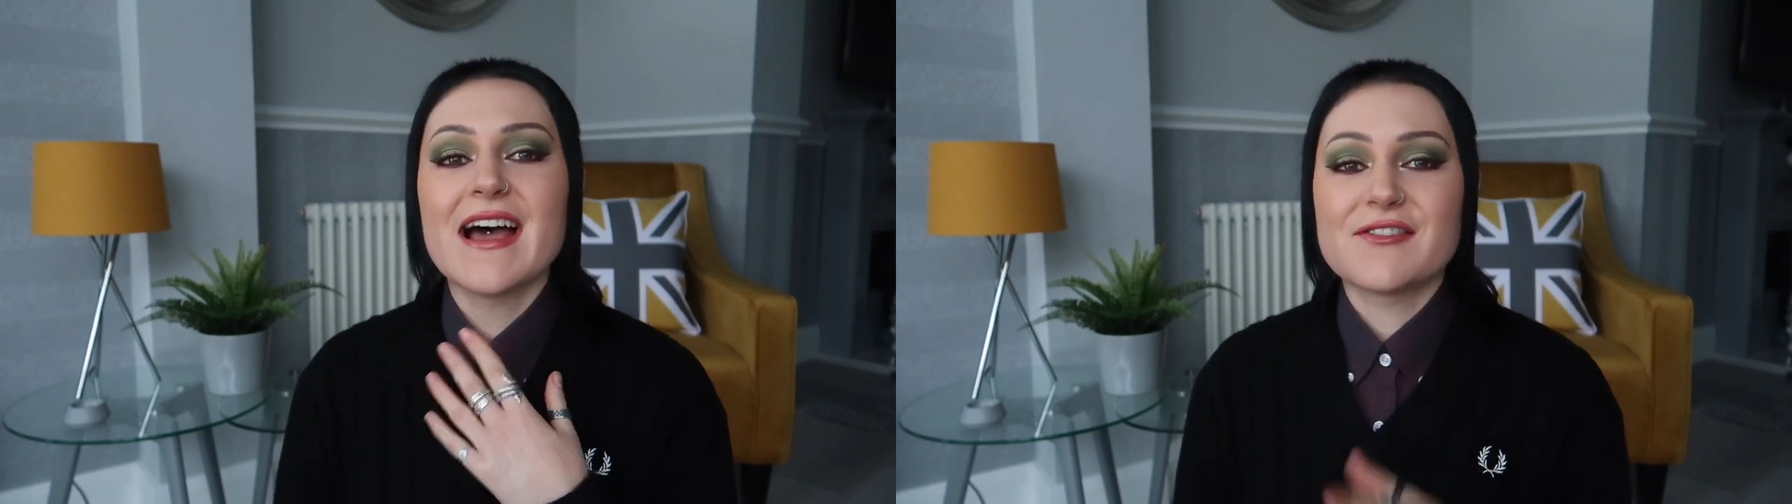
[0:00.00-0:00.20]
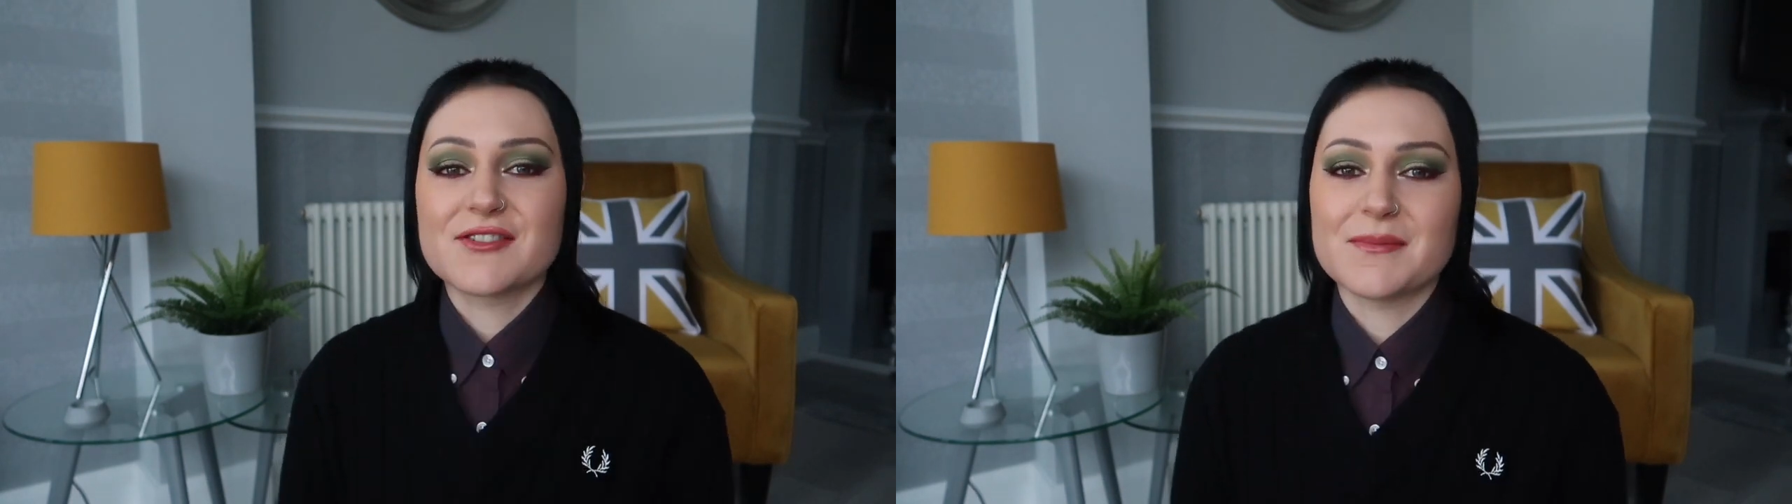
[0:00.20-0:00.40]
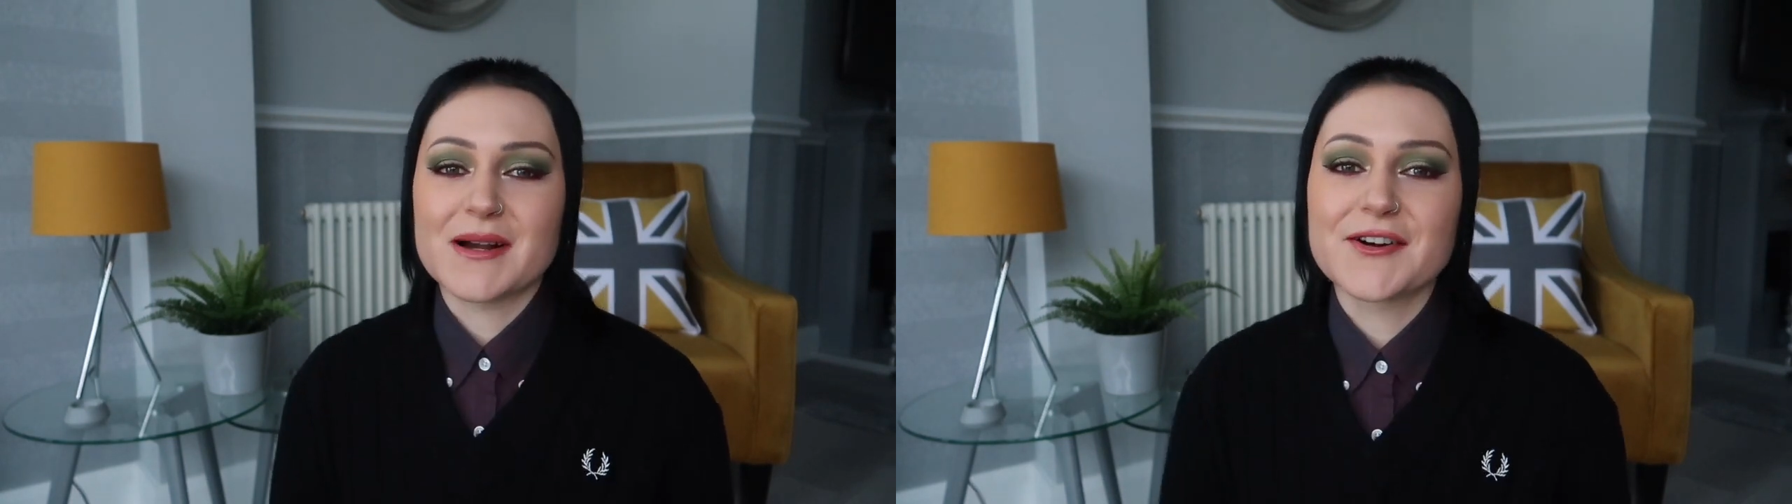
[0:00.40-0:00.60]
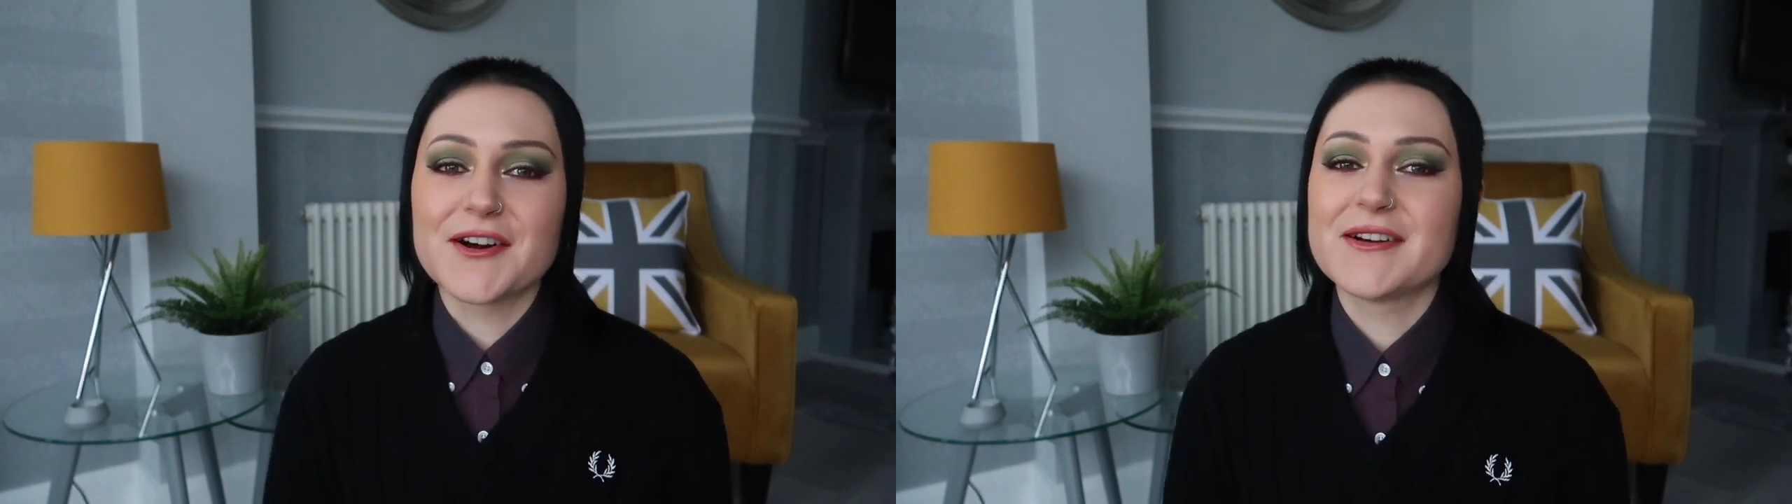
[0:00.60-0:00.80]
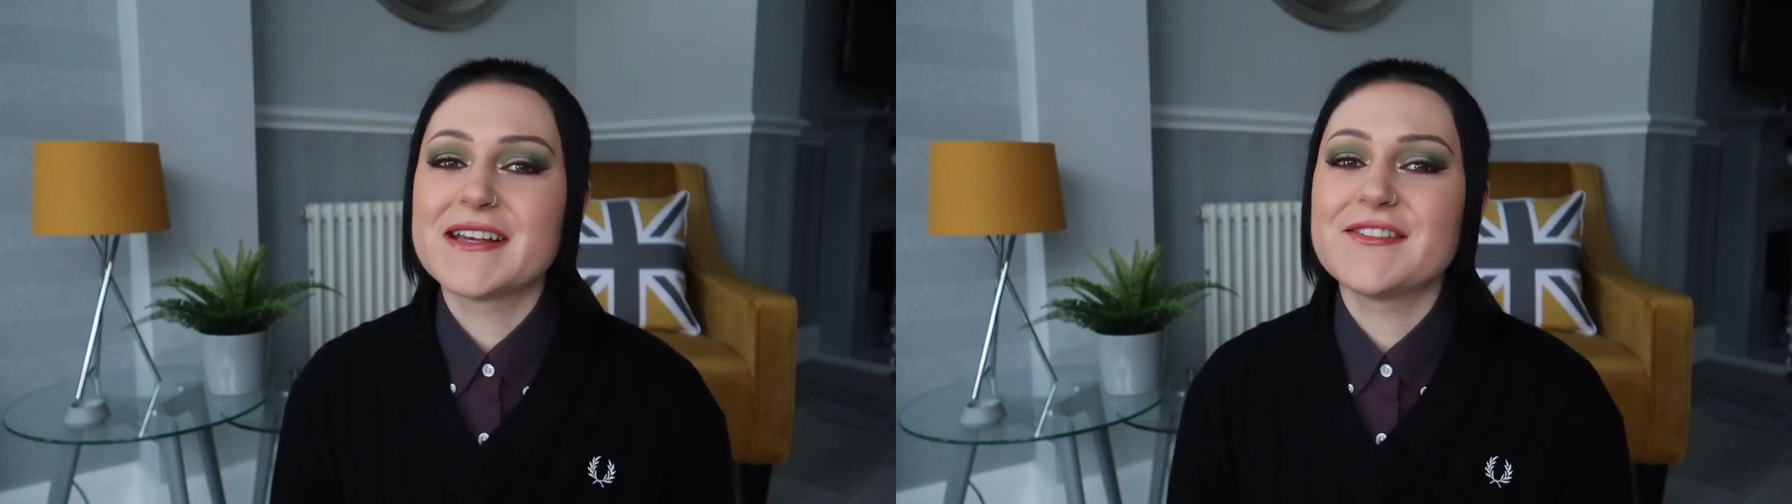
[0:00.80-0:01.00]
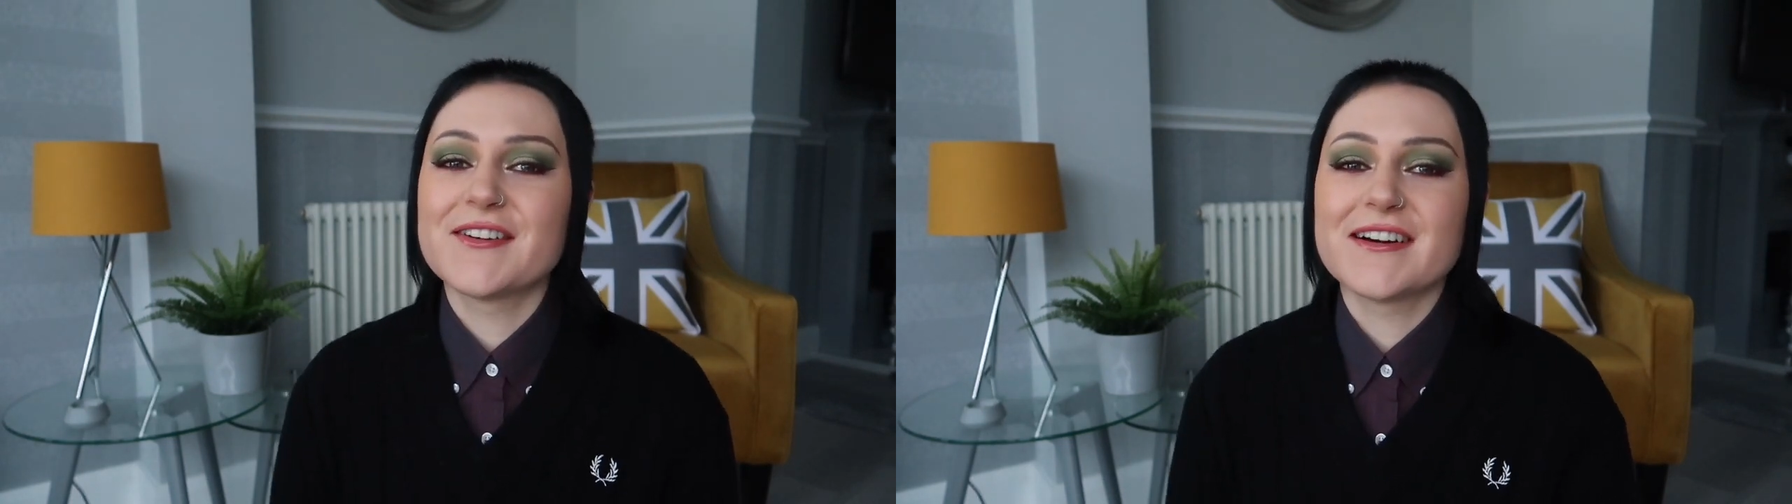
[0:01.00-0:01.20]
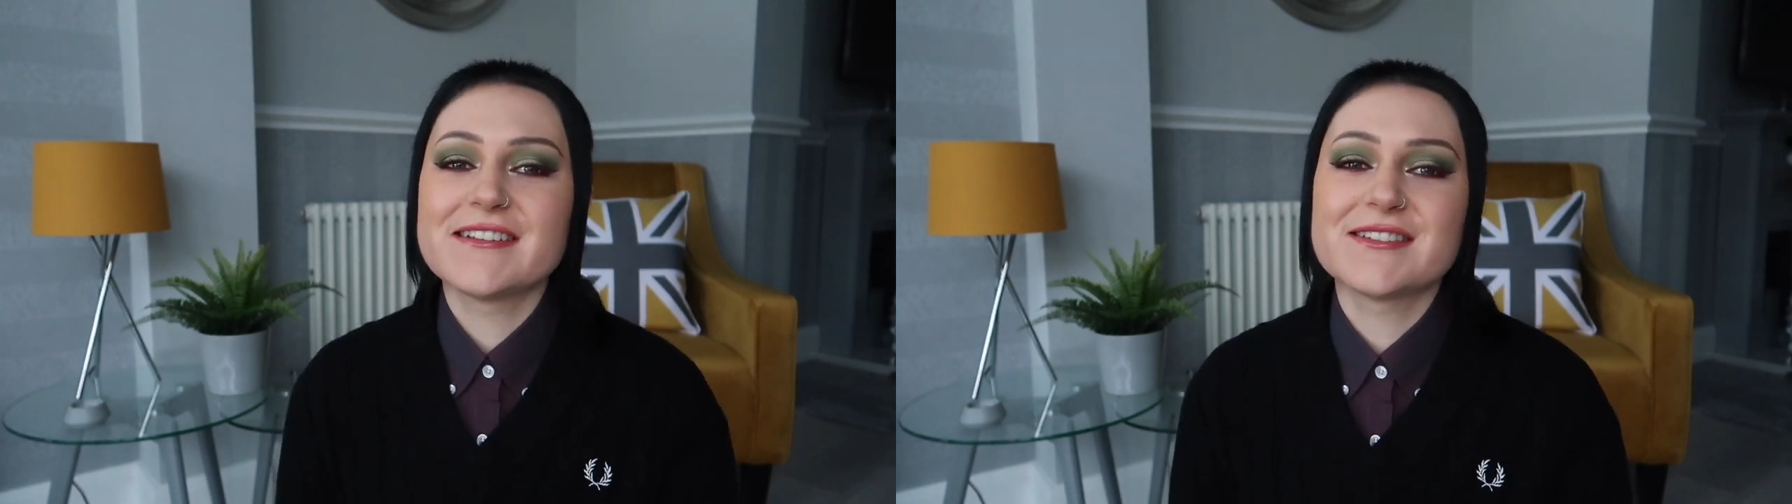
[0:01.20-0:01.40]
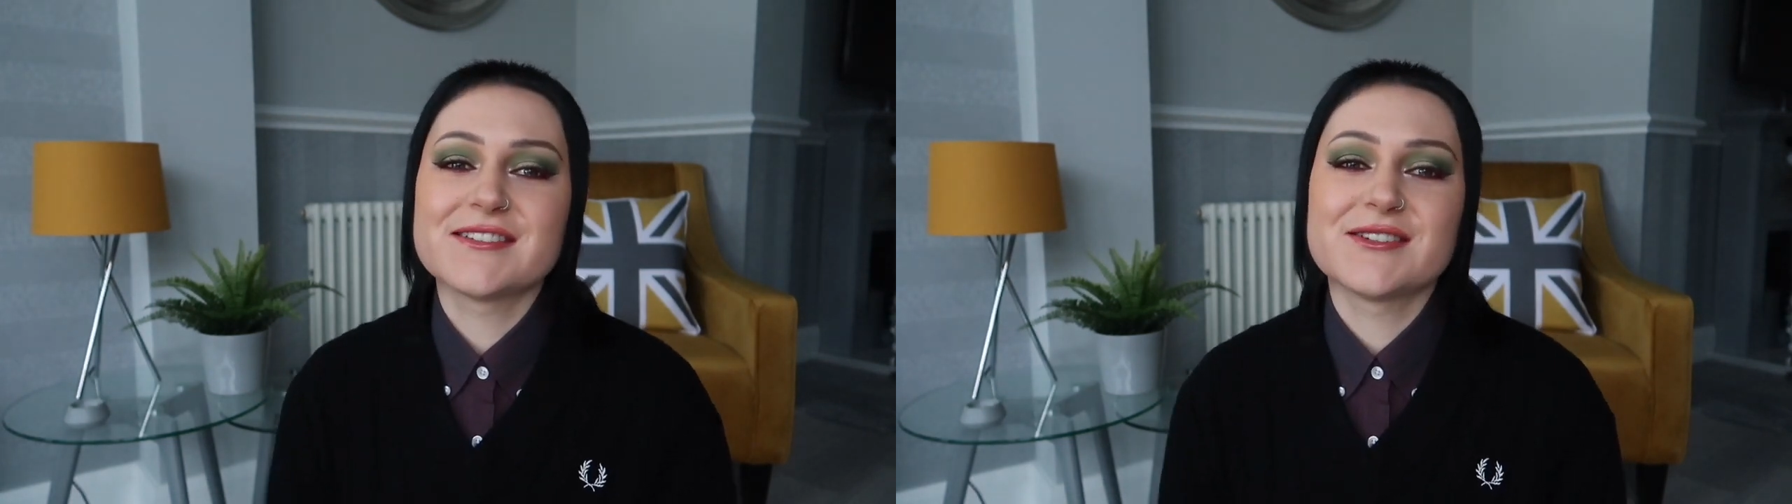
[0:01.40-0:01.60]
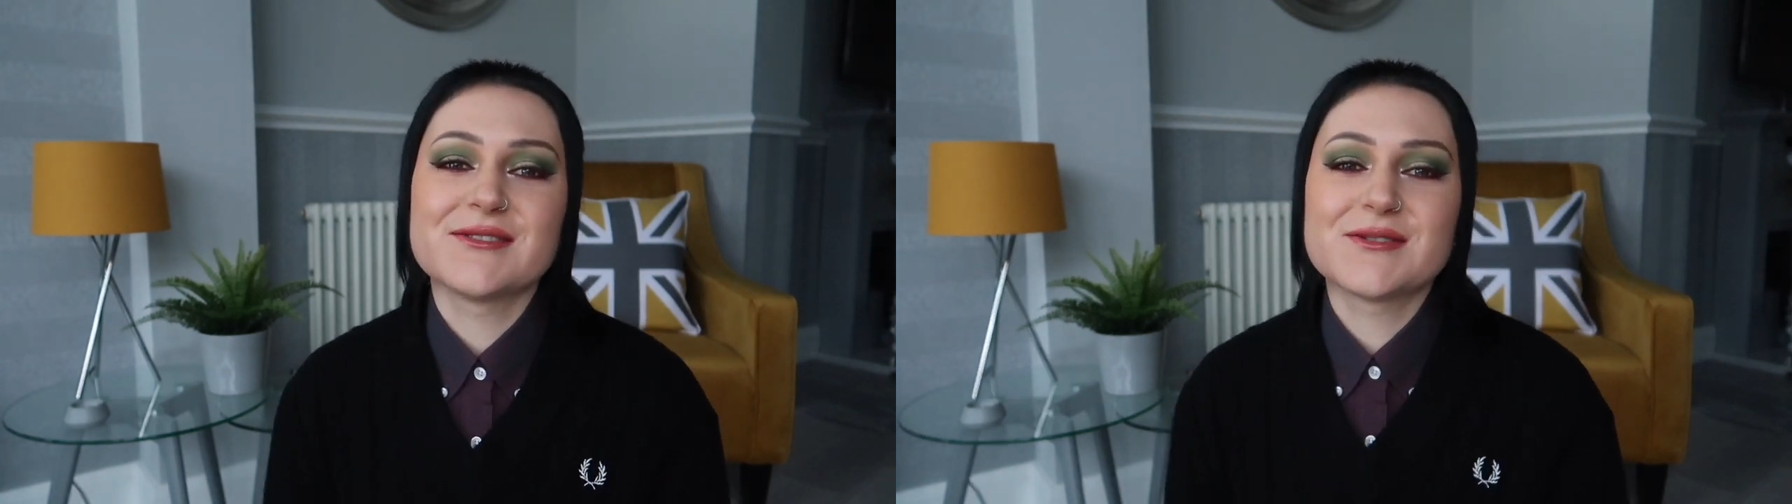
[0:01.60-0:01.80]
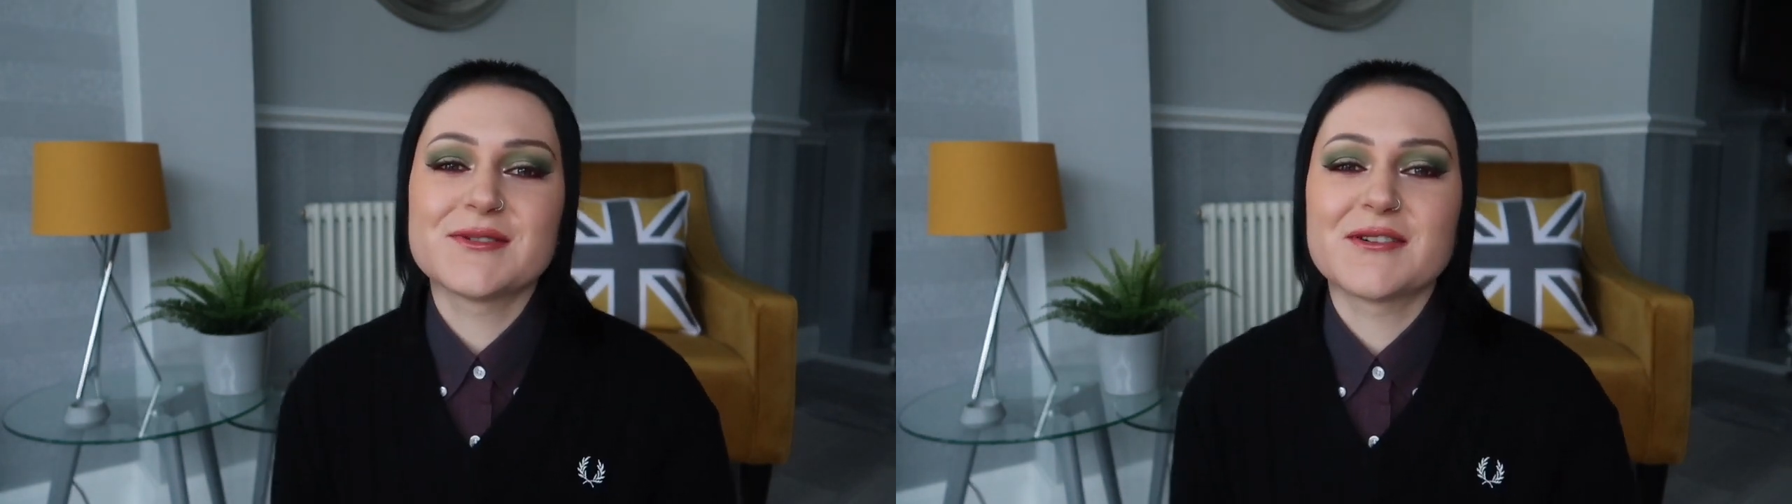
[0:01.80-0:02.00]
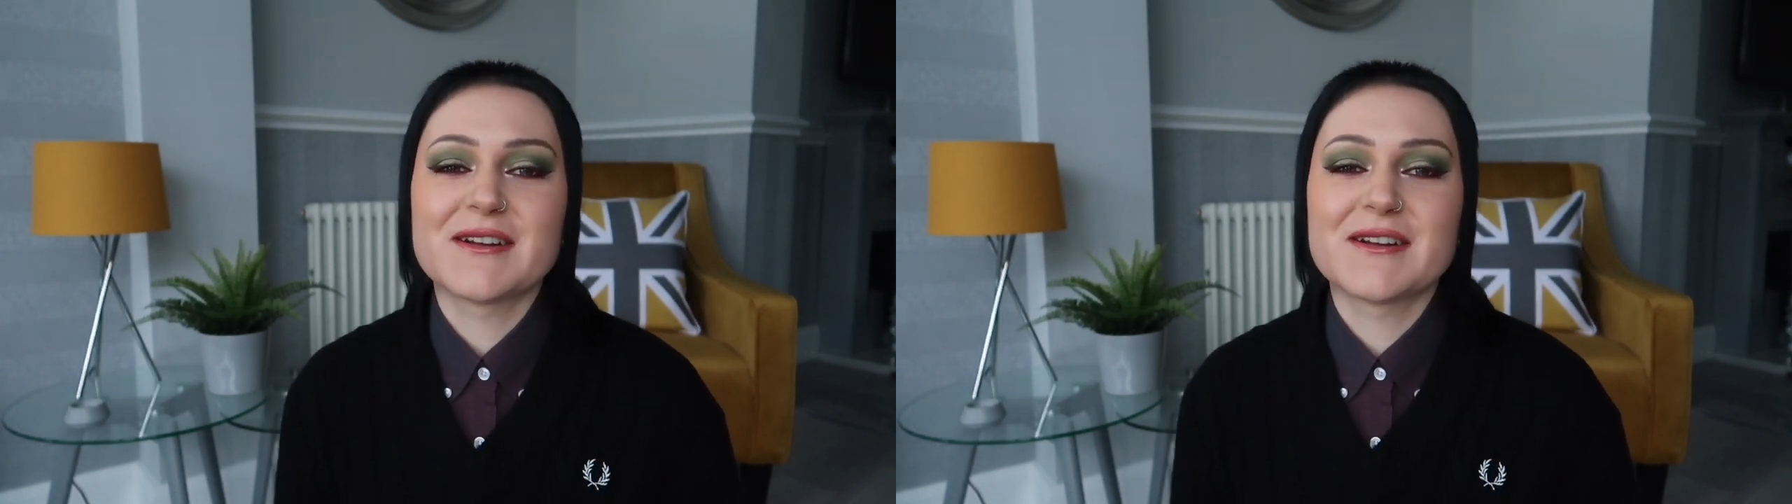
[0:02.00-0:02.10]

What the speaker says: I've got my croaky voice as usual